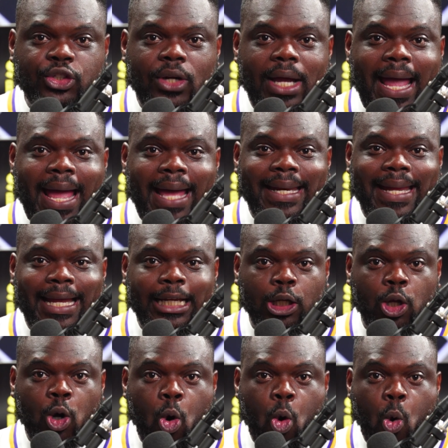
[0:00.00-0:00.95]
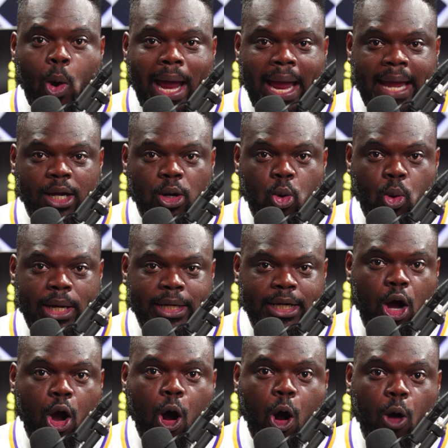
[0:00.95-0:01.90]
you're at a low angle
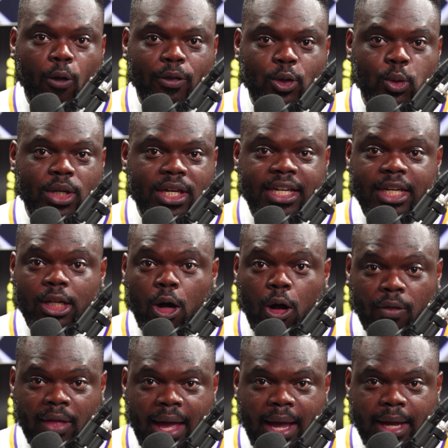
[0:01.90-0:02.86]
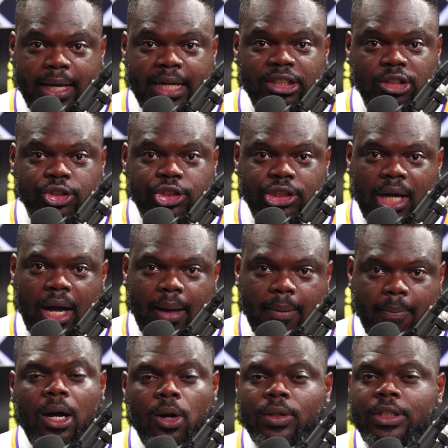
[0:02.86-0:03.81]
and you can get all that in your shot.
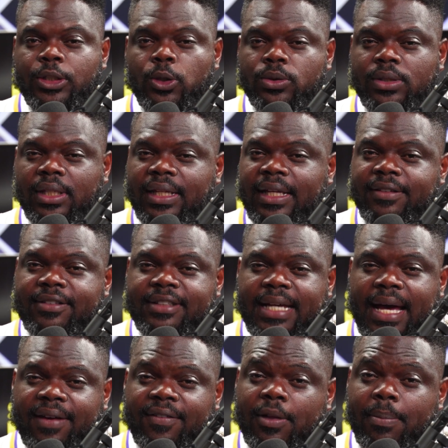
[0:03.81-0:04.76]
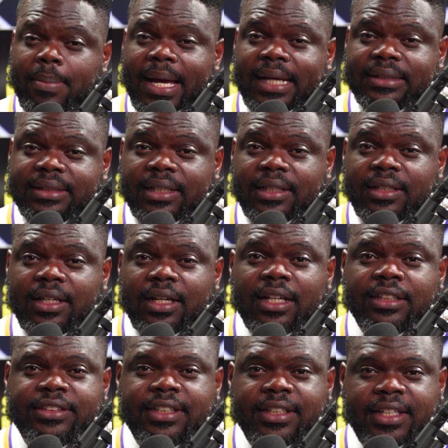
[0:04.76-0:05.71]
I only use the left side of the basket
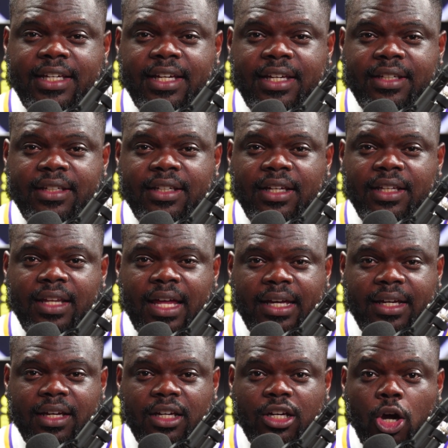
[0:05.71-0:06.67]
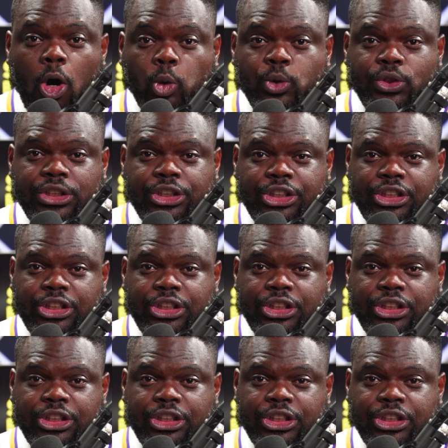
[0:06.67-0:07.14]
to get like coaches